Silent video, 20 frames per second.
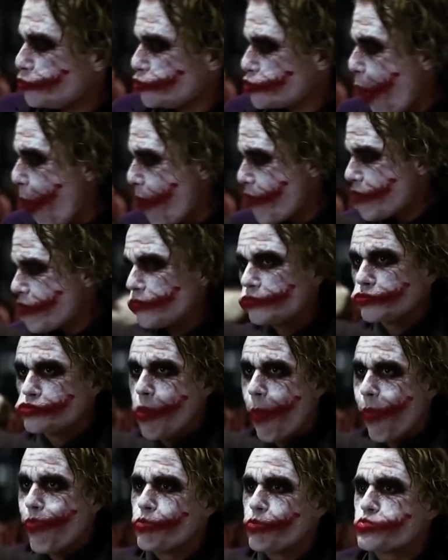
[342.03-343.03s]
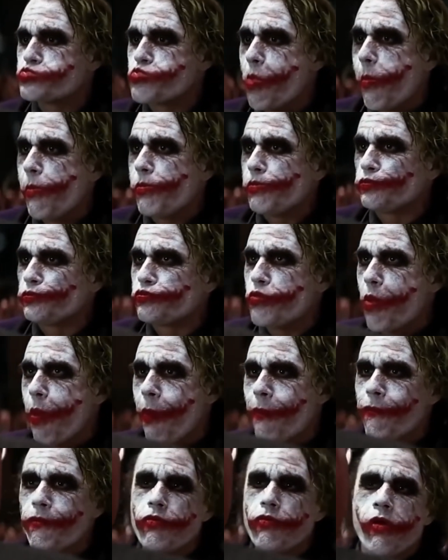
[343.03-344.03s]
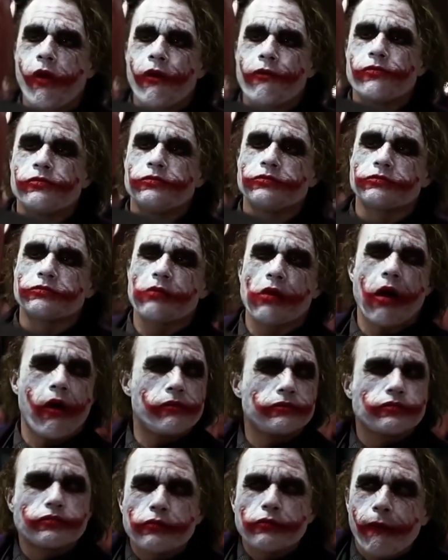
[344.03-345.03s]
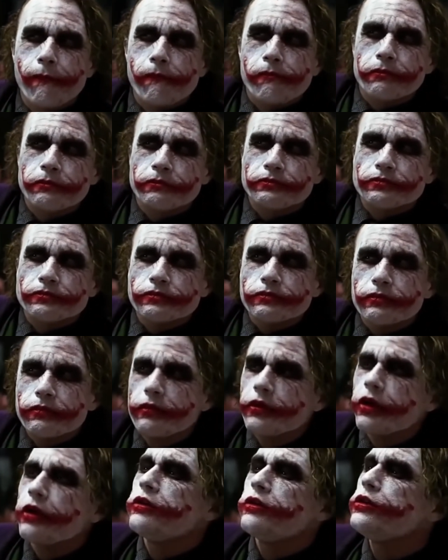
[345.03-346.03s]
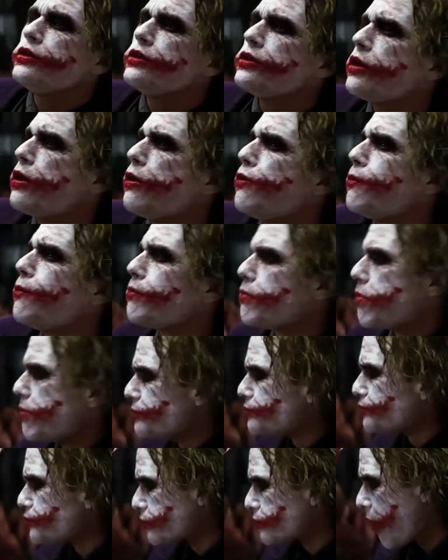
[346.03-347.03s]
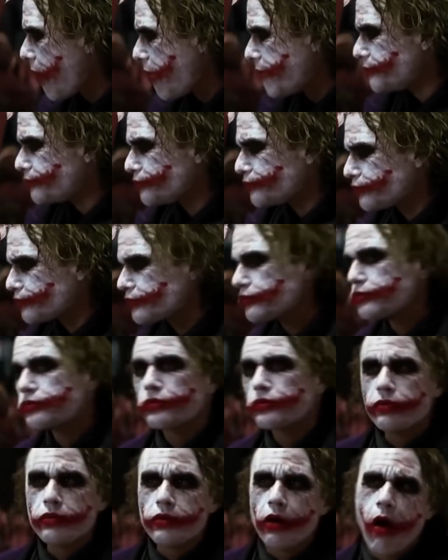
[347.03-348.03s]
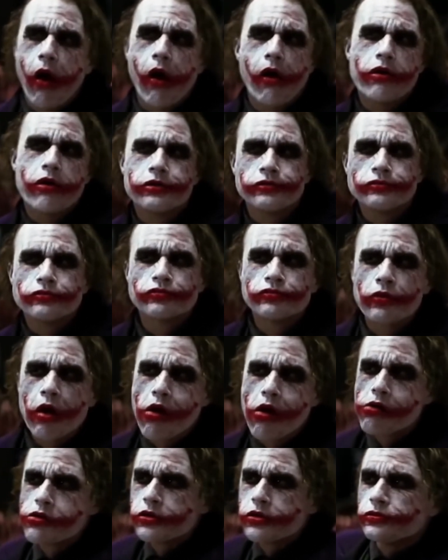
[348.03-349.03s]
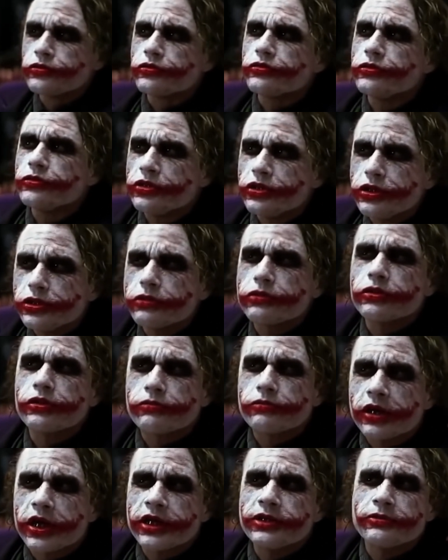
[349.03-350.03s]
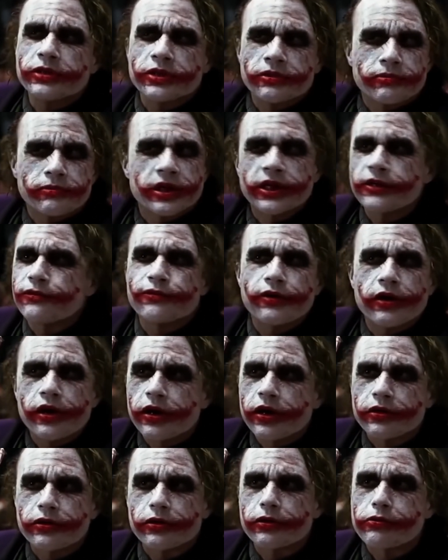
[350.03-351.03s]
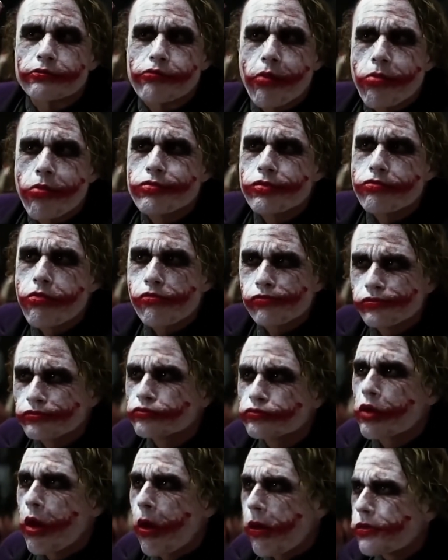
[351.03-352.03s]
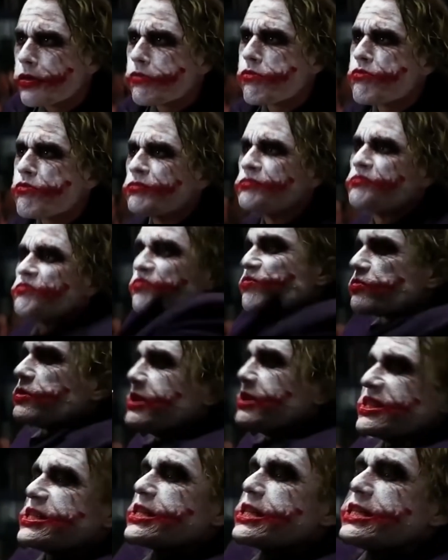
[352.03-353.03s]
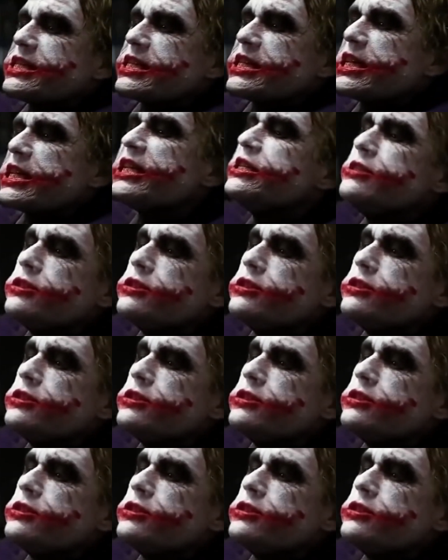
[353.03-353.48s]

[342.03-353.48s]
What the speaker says: this movie is good because you remember those parts. You don't go around remembering terrible shit about a boring movie or boring stuff in a boring movie. You remember the good stuff, the only stuff you